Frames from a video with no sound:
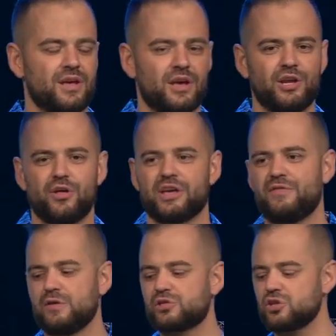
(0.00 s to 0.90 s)
You know, like if
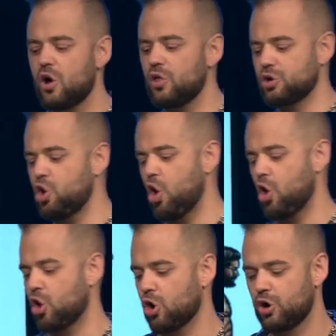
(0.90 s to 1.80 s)
you saw a
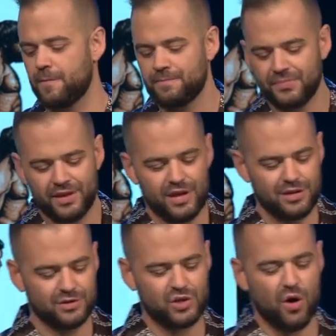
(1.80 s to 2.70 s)
car and
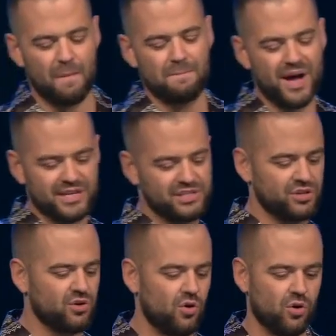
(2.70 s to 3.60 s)
you saw a
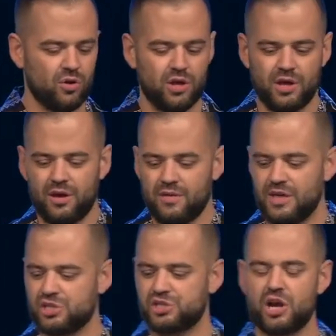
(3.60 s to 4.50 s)
bicycle,
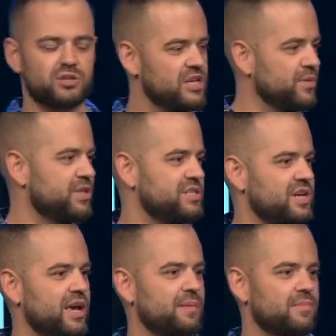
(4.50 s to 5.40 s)
they share some of the
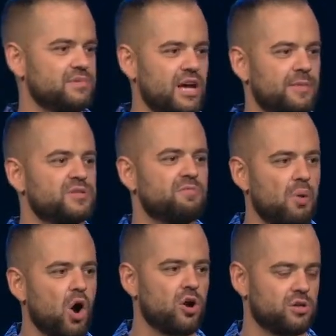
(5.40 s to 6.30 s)
same types of
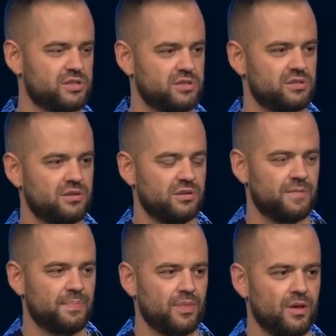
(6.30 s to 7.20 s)
parts.
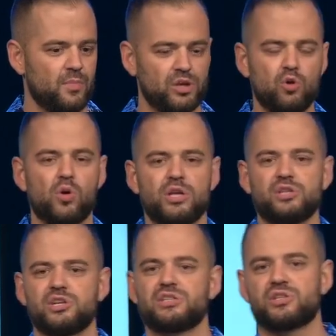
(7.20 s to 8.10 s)
But you
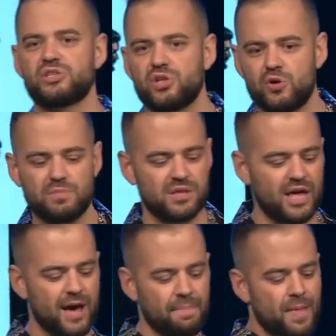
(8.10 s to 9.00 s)
wouldn't just assume that
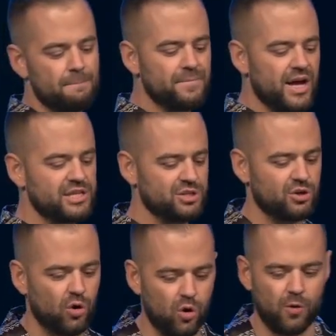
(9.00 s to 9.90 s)
that
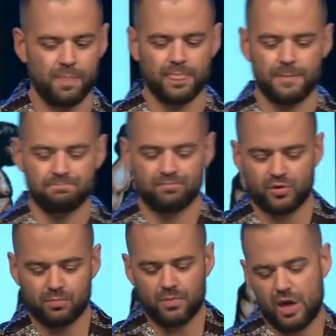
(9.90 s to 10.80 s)
bicycle
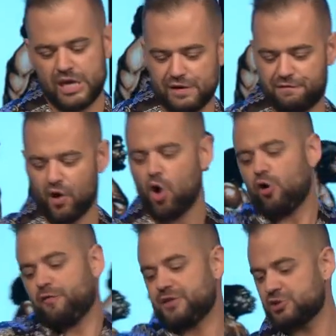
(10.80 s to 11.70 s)

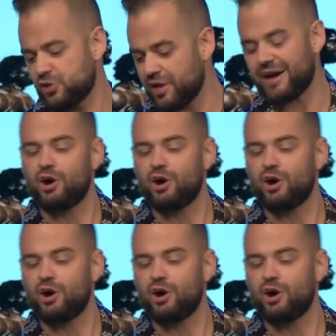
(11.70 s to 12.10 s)
evolved into that